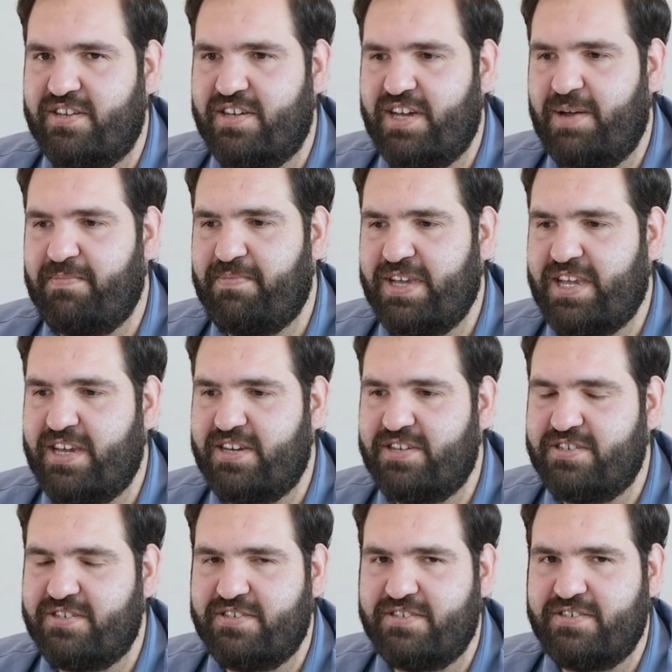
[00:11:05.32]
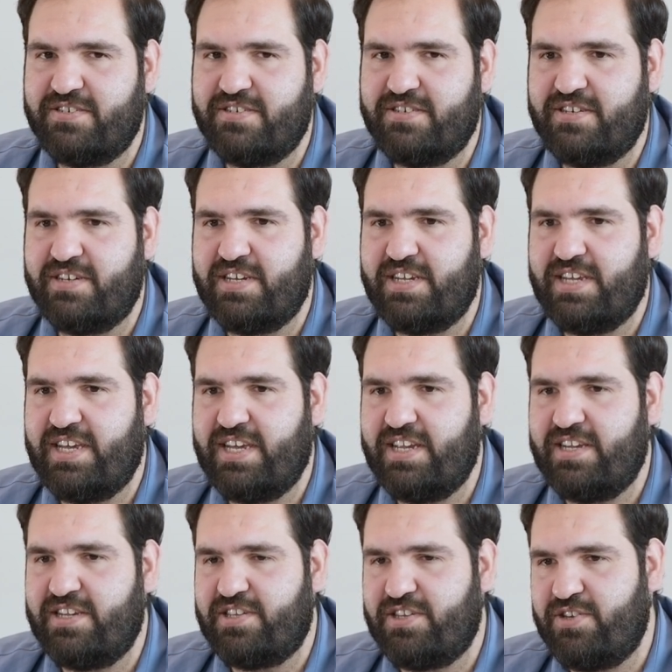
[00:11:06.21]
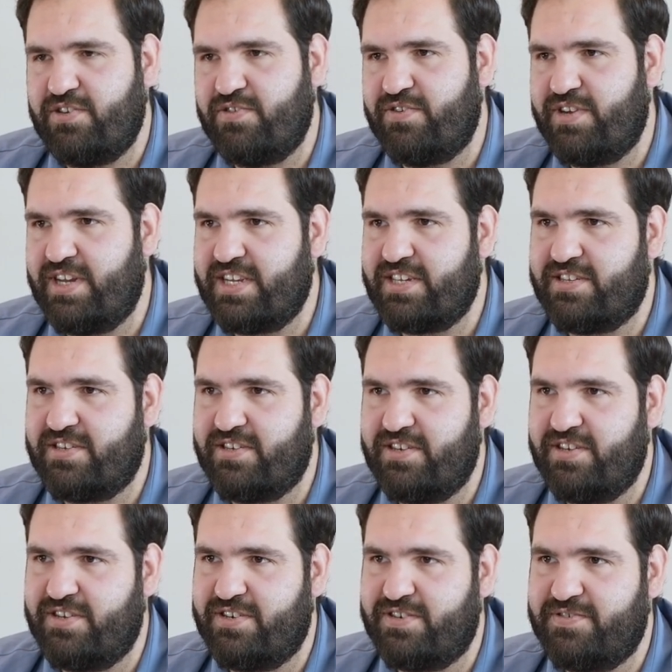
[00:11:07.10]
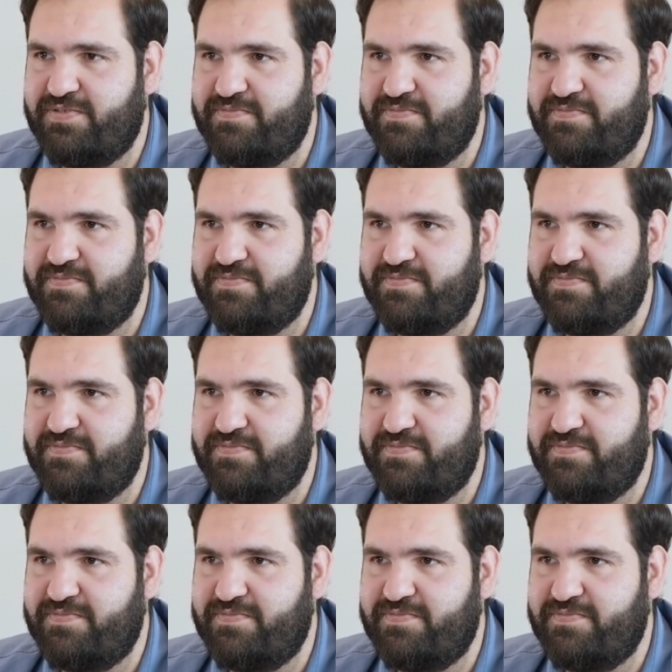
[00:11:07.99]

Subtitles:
application, and see you next year.